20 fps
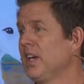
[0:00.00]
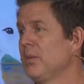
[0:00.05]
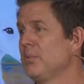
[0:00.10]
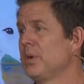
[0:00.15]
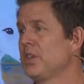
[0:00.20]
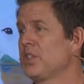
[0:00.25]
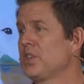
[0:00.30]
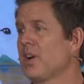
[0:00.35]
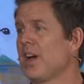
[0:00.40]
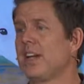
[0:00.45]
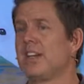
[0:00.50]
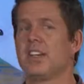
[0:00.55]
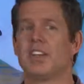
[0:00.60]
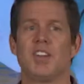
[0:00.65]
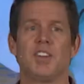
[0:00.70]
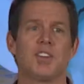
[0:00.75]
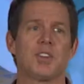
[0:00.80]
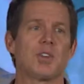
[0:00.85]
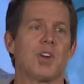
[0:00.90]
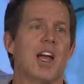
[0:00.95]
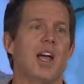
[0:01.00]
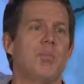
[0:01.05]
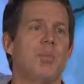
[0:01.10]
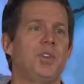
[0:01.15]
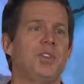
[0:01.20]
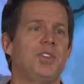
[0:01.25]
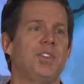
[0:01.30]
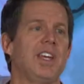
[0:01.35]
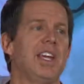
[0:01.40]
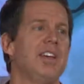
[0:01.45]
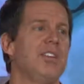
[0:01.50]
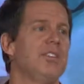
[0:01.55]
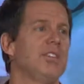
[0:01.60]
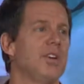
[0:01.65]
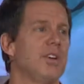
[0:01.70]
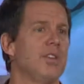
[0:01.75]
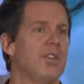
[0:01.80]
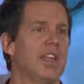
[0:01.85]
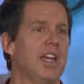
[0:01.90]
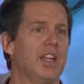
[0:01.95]
but tried to describe a
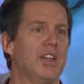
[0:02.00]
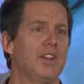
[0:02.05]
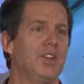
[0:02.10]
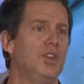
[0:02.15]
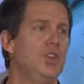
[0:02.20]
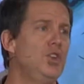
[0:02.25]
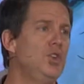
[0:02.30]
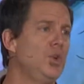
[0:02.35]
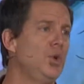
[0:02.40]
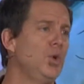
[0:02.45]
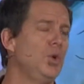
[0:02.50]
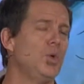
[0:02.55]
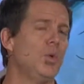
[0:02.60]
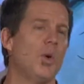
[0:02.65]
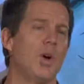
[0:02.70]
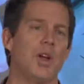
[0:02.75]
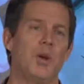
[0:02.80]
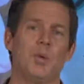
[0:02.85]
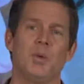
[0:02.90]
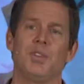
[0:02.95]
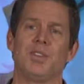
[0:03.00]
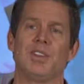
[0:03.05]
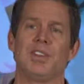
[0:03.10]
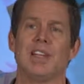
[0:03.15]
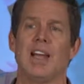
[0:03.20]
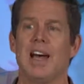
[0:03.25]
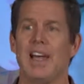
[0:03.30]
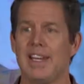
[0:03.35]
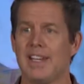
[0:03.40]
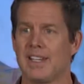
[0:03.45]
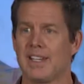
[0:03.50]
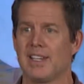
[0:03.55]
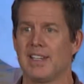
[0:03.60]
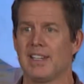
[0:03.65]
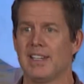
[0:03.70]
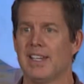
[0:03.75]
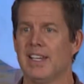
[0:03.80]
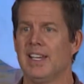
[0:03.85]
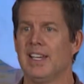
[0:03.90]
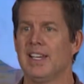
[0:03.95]
Savior that knew what it was like
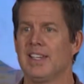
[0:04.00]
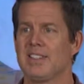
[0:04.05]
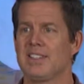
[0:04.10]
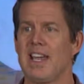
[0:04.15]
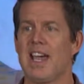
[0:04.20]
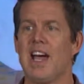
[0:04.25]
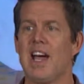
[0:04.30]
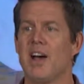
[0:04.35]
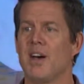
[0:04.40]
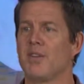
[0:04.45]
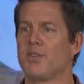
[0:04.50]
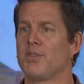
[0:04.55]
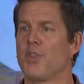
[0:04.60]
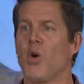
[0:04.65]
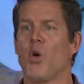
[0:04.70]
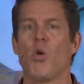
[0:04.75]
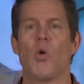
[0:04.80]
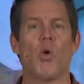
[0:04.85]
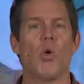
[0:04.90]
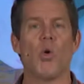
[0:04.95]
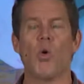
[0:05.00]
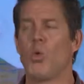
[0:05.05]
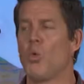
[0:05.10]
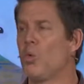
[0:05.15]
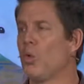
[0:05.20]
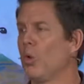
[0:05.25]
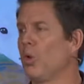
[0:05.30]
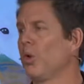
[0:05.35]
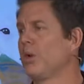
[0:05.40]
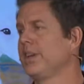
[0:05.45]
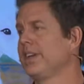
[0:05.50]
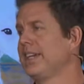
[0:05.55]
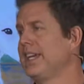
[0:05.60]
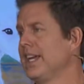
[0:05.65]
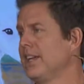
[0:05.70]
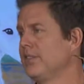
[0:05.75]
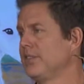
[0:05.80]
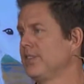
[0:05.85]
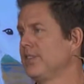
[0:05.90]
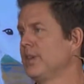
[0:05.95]
to have the whole world
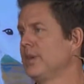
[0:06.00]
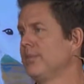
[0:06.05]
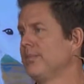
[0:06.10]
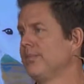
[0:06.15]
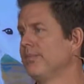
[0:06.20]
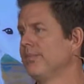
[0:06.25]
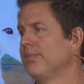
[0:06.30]
against him.